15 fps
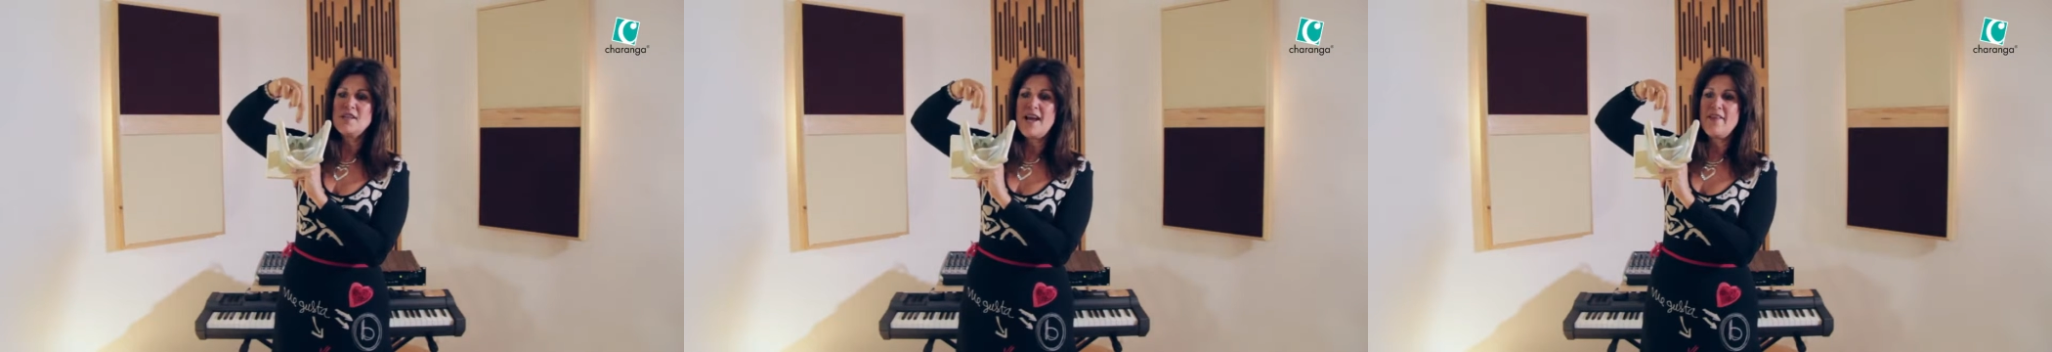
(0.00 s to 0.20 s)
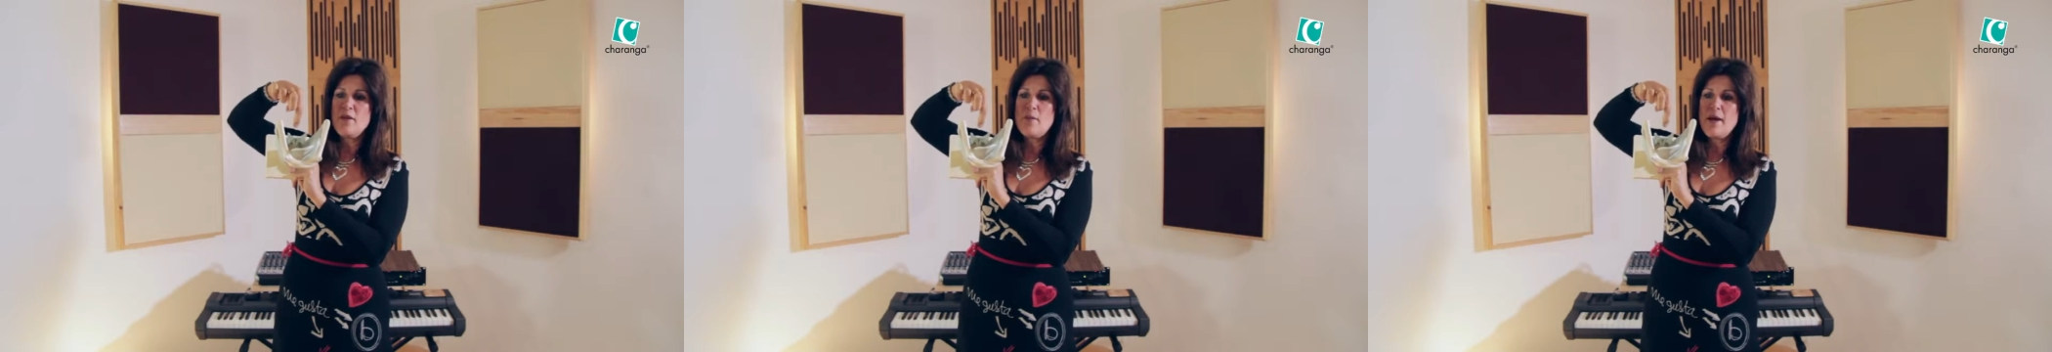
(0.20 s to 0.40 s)

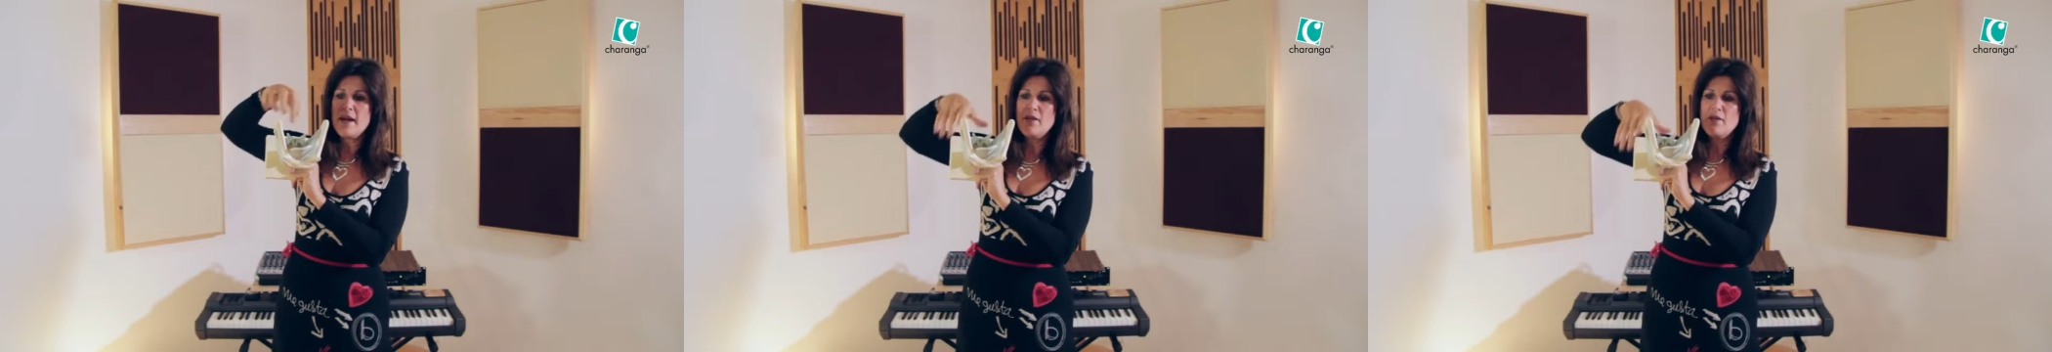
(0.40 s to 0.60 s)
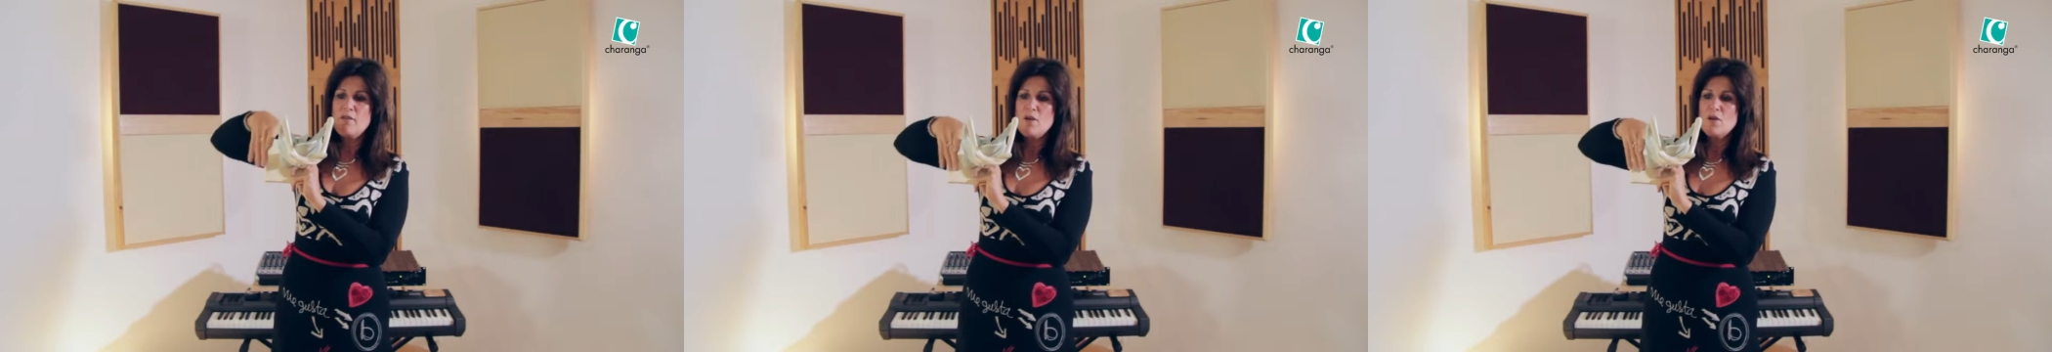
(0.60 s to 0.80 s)
and the back
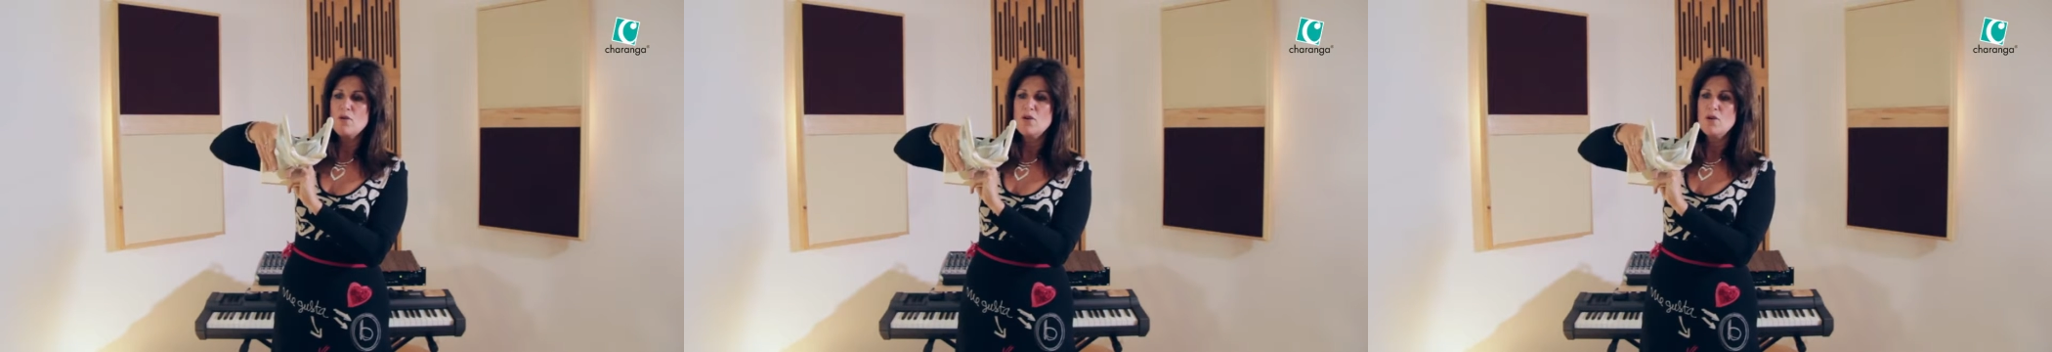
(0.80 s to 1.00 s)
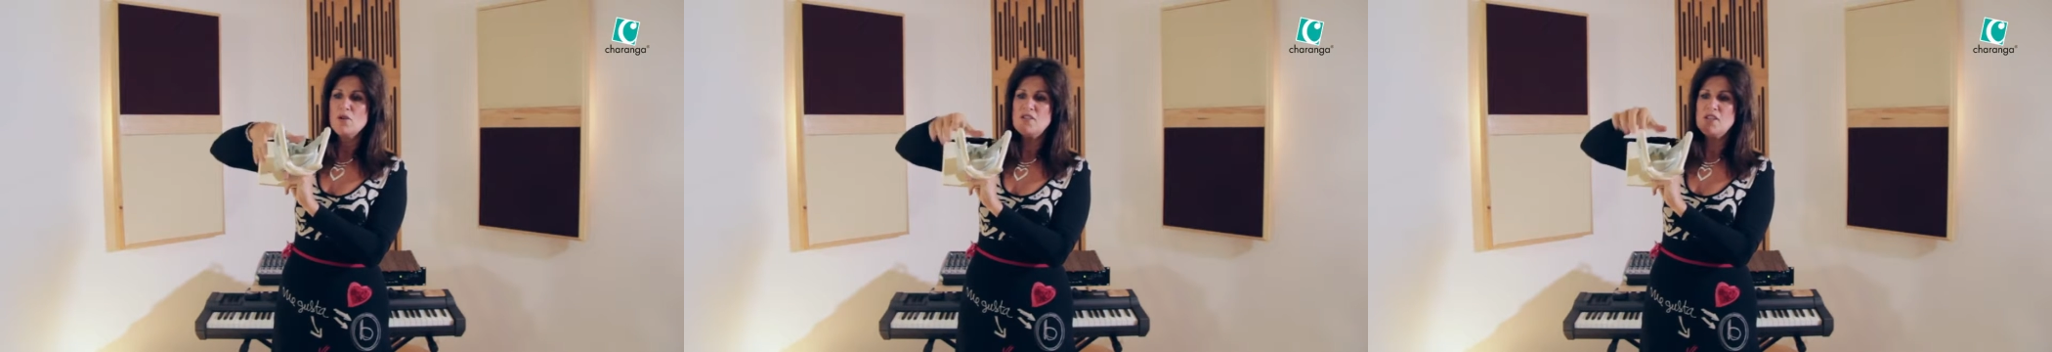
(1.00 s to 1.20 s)
of the vocal
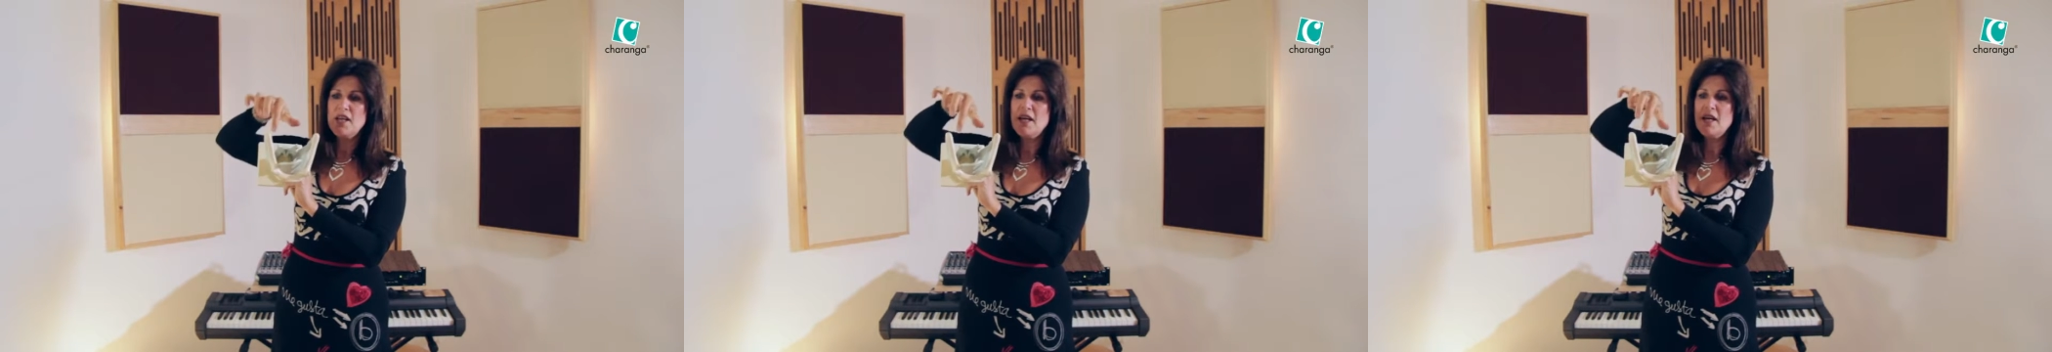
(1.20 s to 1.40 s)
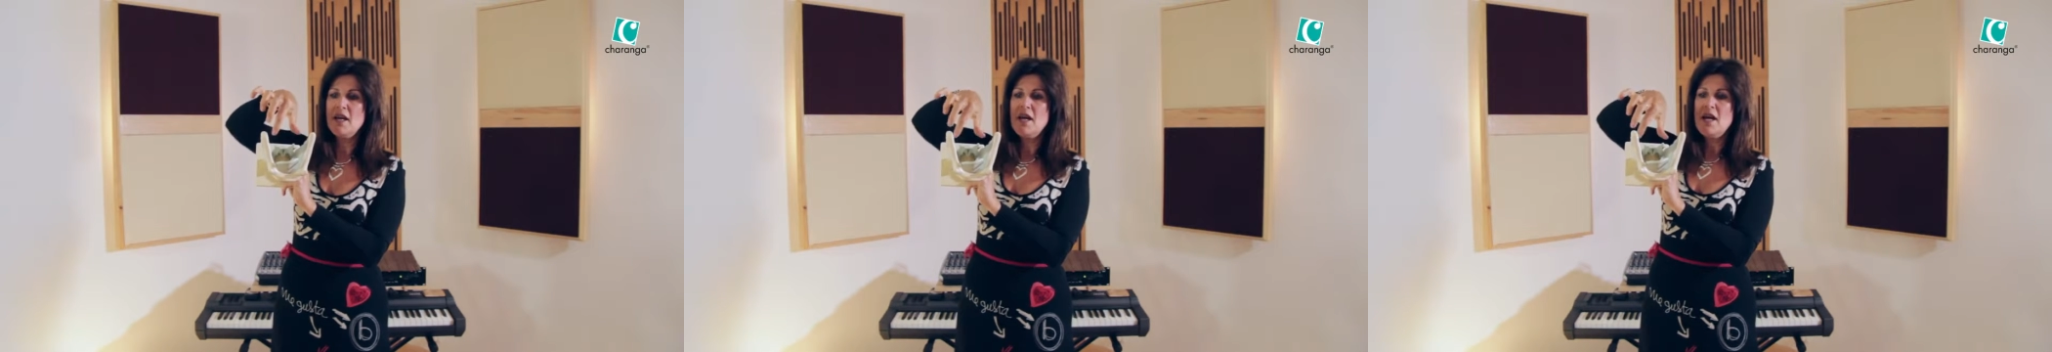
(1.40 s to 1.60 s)
cords here.